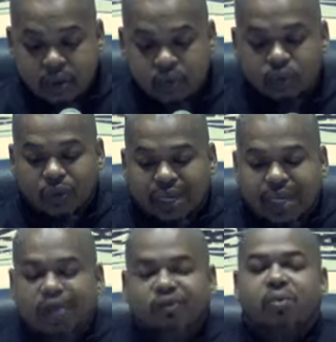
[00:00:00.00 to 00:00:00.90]
When we
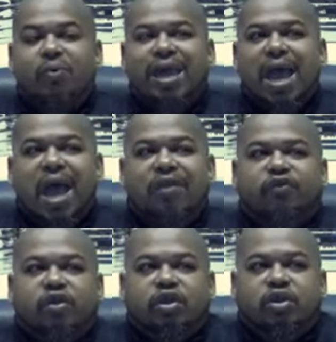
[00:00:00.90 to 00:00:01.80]
give what we have
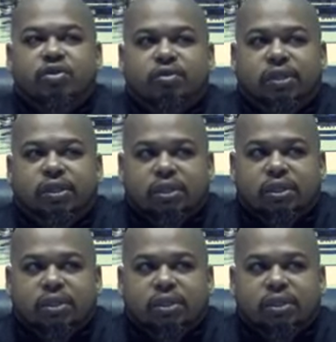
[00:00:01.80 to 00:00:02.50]
for use